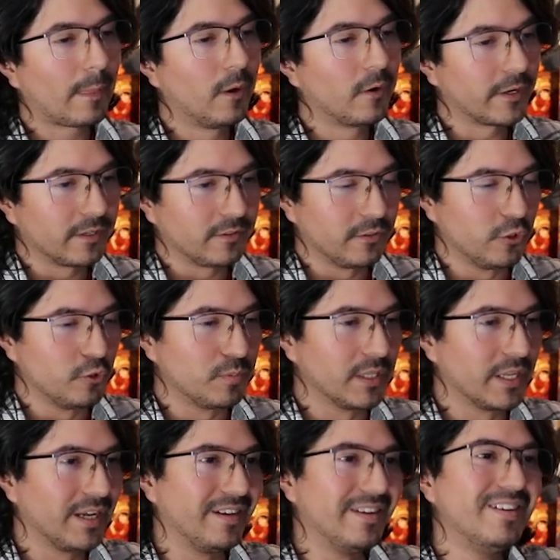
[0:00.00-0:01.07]
Okay, new
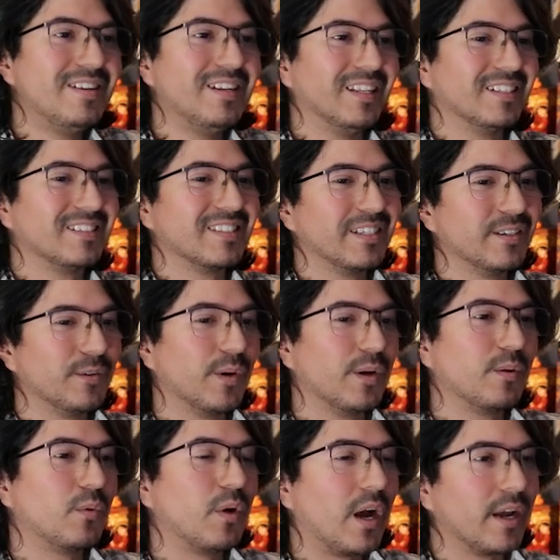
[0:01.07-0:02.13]
plan. Let's see what
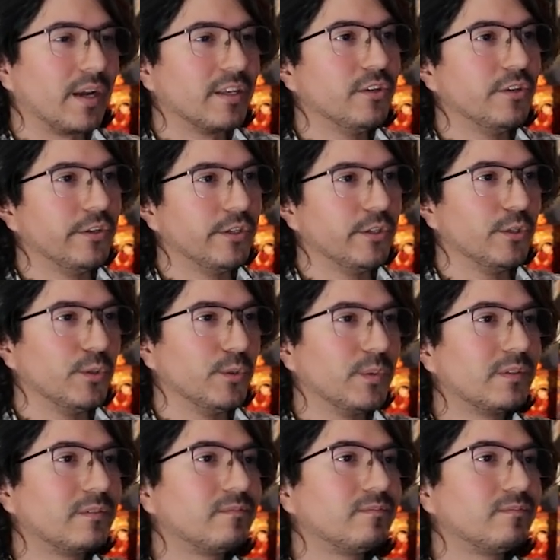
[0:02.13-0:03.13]
I can do.